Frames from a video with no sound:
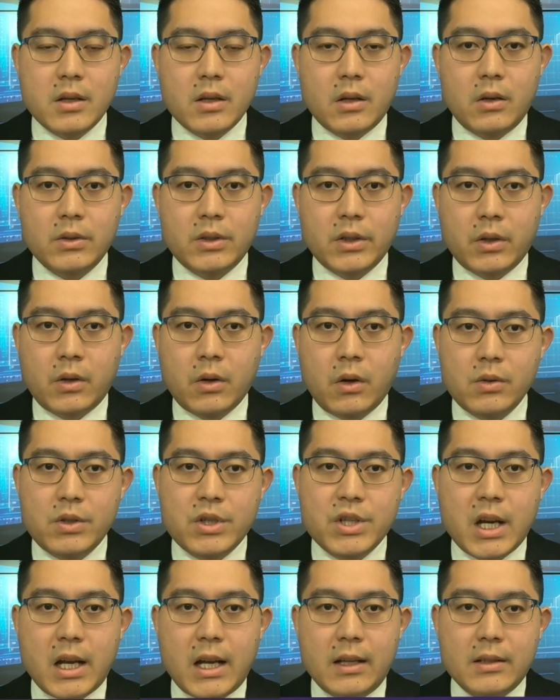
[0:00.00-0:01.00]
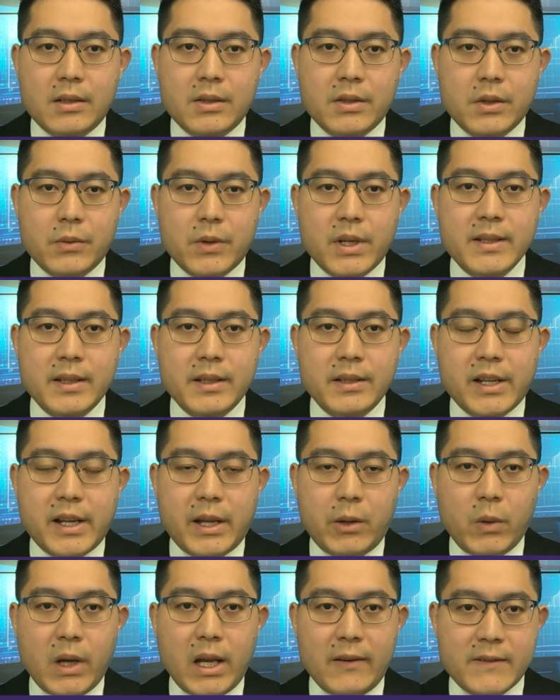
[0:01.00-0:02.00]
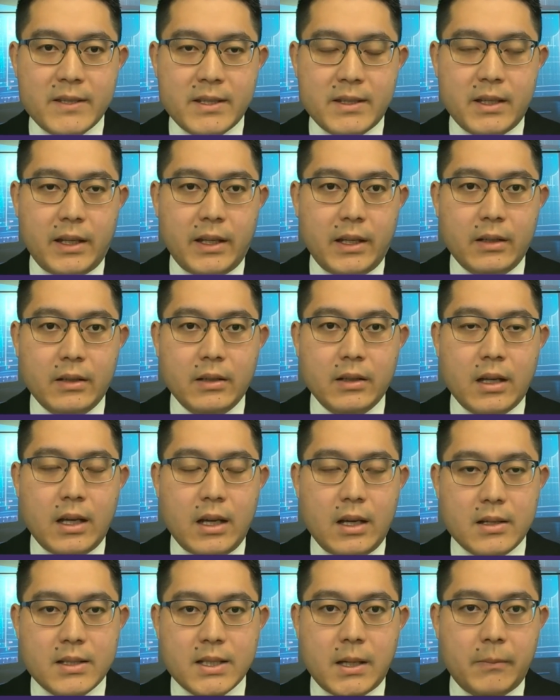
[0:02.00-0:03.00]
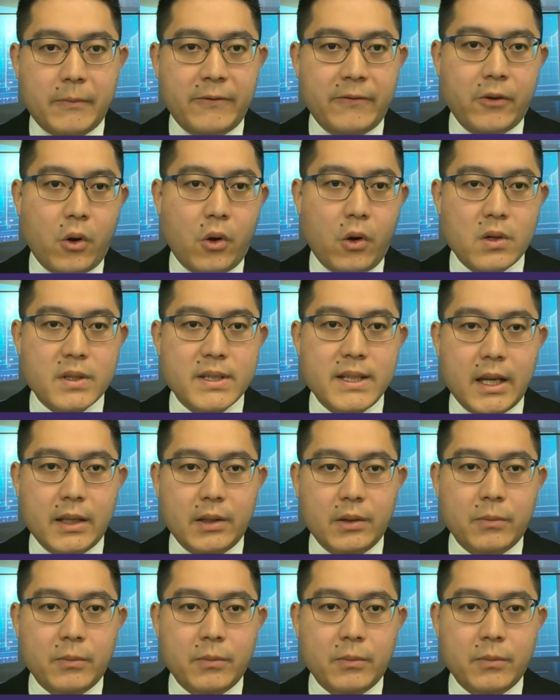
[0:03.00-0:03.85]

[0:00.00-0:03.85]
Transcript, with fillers: so the gold chart recently we have seen uh, some falls